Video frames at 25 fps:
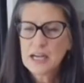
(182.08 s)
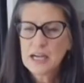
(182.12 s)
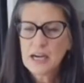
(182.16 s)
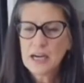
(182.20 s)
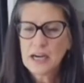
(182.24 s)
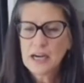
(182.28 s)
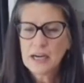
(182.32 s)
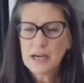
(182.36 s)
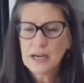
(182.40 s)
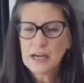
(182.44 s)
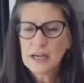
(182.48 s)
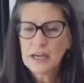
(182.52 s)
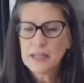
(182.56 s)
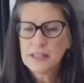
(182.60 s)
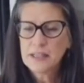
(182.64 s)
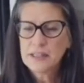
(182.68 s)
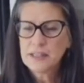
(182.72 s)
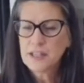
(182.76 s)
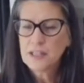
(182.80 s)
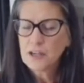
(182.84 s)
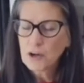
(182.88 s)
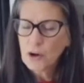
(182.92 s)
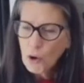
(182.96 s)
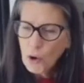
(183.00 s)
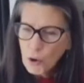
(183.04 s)
uh,
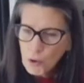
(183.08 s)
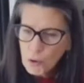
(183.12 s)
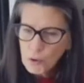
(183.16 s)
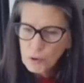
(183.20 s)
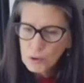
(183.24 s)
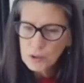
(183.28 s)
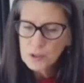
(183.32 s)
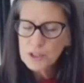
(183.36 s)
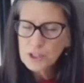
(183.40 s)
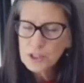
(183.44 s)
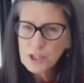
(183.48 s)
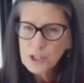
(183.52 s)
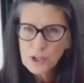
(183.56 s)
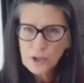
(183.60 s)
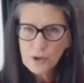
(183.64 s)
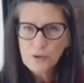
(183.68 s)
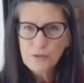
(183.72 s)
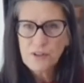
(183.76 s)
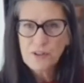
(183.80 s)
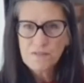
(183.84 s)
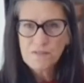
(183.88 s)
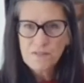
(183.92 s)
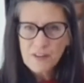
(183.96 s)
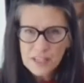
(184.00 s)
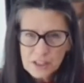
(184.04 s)
the whole, you know,
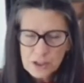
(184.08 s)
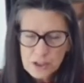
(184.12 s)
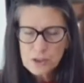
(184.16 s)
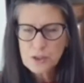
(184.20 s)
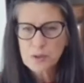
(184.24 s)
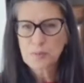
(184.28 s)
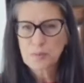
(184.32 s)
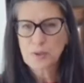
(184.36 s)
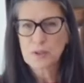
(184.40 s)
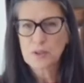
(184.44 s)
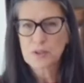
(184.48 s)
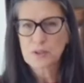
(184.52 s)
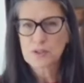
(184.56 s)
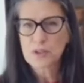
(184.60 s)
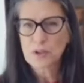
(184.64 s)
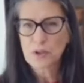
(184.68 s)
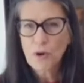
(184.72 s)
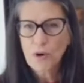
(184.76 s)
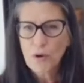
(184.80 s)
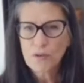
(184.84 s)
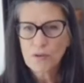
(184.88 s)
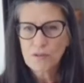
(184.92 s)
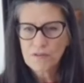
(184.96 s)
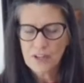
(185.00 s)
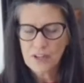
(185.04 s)
the vegetables, the
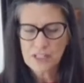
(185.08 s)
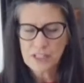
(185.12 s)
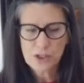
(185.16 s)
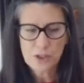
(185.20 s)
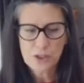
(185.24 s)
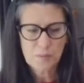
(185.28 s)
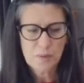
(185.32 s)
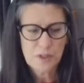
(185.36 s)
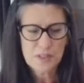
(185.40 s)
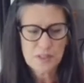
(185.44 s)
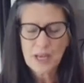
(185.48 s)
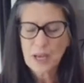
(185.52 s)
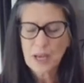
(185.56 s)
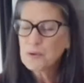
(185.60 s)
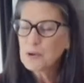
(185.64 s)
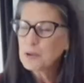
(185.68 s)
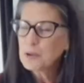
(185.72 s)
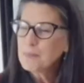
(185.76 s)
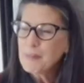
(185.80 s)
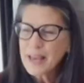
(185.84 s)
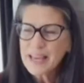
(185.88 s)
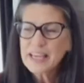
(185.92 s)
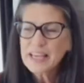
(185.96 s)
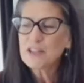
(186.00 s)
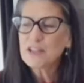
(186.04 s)
whole vegetables. And we
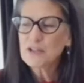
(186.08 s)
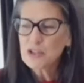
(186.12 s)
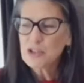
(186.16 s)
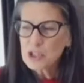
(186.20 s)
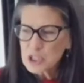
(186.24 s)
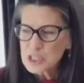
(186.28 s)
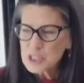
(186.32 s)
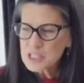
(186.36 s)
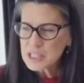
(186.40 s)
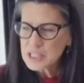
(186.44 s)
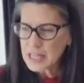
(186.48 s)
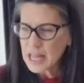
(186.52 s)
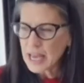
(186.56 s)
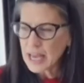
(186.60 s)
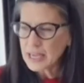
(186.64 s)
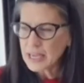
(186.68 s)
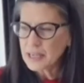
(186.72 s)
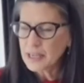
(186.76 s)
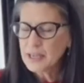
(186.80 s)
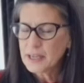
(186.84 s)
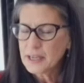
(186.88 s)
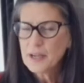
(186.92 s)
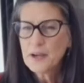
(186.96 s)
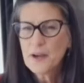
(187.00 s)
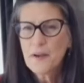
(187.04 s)
make it just like
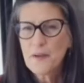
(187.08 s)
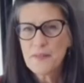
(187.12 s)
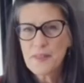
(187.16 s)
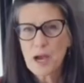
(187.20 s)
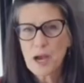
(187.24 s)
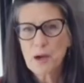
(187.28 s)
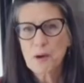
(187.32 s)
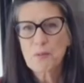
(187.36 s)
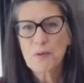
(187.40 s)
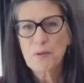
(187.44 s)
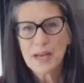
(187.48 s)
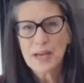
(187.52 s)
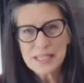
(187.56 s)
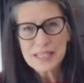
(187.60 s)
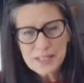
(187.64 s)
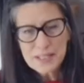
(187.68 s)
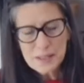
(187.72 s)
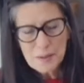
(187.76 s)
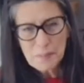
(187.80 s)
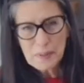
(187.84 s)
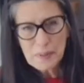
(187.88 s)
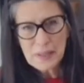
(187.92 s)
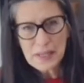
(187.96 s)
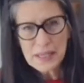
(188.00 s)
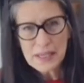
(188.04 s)
that
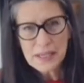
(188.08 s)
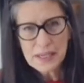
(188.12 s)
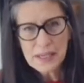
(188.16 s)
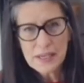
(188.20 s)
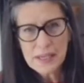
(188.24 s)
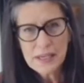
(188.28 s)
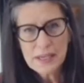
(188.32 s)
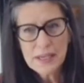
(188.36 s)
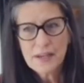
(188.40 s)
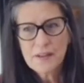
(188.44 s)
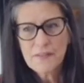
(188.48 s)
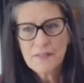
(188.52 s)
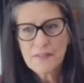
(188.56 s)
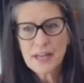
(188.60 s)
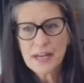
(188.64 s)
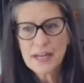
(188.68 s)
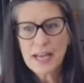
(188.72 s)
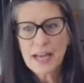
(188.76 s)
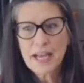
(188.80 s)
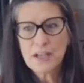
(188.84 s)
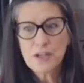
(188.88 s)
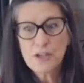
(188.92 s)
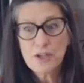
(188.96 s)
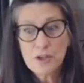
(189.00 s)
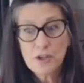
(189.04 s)
recipe that
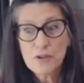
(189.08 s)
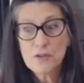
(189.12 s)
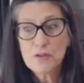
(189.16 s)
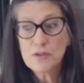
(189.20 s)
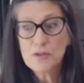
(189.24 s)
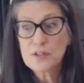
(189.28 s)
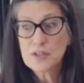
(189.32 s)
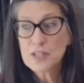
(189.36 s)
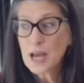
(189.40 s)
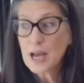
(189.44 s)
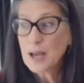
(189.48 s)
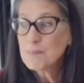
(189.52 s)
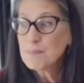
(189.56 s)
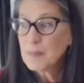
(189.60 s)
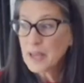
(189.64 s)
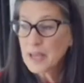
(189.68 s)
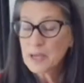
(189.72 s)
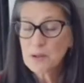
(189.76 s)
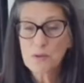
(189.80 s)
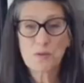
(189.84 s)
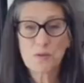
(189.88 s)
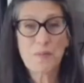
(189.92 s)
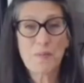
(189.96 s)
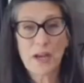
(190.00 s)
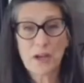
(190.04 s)
I used, I
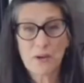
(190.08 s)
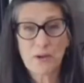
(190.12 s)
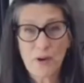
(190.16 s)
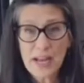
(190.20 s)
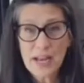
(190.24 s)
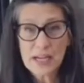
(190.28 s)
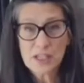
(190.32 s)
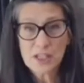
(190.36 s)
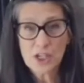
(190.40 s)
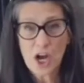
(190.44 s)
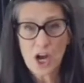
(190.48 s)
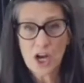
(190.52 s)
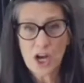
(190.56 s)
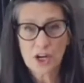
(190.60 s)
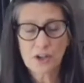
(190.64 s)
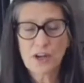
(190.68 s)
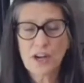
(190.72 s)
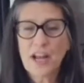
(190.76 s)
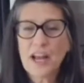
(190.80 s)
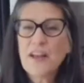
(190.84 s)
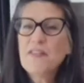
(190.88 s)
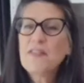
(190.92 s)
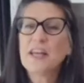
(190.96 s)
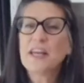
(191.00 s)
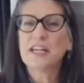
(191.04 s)
made with my granddaughter.
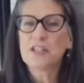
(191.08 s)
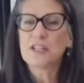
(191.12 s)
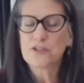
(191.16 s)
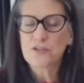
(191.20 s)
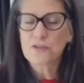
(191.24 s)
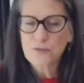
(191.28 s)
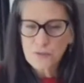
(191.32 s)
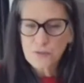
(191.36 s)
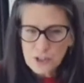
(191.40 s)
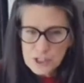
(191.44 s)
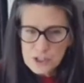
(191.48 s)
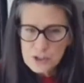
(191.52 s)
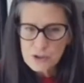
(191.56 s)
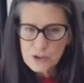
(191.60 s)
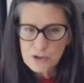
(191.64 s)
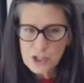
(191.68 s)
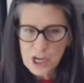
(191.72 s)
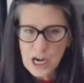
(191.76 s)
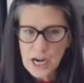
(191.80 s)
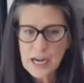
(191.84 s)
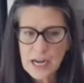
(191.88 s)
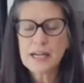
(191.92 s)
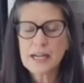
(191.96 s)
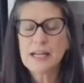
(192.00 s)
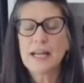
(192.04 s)
And then it's freeze
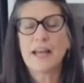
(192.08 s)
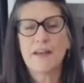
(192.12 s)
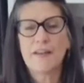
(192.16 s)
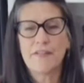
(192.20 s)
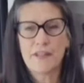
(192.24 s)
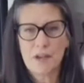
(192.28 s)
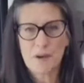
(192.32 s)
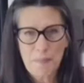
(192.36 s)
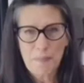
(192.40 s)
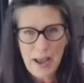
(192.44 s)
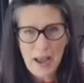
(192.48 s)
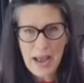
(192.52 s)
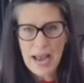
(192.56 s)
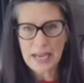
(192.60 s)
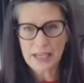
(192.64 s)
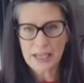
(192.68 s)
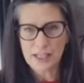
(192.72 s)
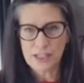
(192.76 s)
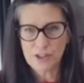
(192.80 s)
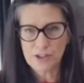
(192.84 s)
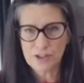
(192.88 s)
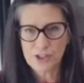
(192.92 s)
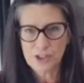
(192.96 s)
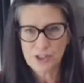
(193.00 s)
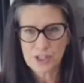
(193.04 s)
dried and then
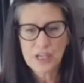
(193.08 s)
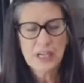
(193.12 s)
packaged.